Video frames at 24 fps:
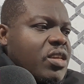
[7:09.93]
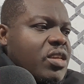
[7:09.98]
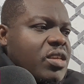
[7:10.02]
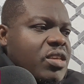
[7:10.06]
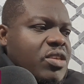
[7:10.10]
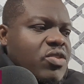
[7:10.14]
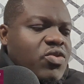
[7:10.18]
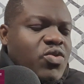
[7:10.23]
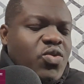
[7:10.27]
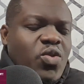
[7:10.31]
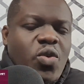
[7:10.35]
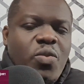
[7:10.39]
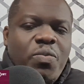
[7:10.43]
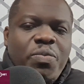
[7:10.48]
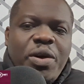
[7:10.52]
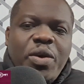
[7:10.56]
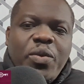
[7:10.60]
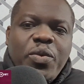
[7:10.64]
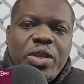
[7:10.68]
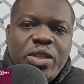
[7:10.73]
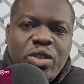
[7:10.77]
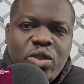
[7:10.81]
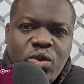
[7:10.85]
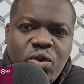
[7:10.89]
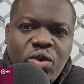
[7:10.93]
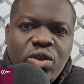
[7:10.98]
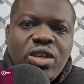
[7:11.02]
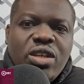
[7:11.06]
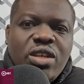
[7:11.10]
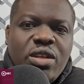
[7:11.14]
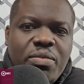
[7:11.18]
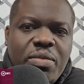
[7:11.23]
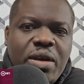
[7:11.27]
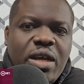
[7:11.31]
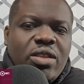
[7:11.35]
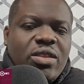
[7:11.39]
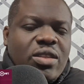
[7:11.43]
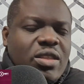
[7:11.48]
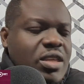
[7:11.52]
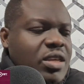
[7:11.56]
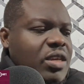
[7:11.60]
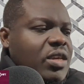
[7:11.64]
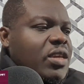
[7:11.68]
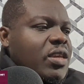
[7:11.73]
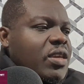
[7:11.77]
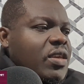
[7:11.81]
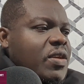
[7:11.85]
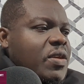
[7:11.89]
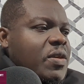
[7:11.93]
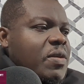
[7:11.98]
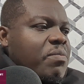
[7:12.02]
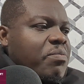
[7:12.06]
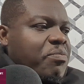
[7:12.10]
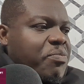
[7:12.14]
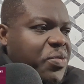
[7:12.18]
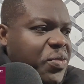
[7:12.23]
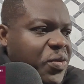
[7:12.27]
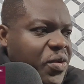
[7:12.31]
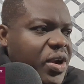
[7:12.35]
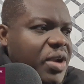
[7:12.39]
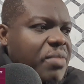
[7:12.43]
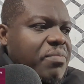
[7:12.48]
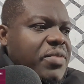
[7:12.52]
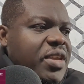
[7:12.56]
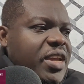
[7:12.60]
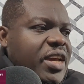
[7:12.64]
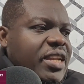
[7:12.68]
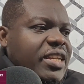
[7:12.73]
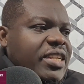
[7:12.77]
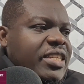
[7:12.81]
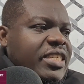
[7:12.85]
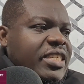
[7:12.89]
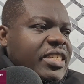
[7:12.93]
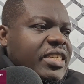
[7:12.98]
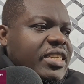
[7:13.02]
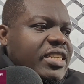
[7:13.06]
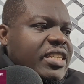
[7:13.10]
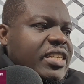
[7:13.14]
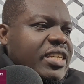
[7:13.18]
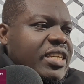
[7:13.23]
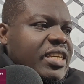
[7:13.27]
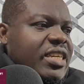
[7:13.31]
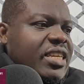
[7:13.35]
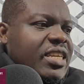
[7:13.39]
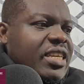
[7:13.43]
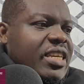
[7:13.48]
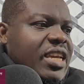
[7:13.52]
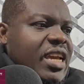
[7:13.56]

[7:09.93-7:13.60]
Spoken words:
Europa. We're talking about the Premier League.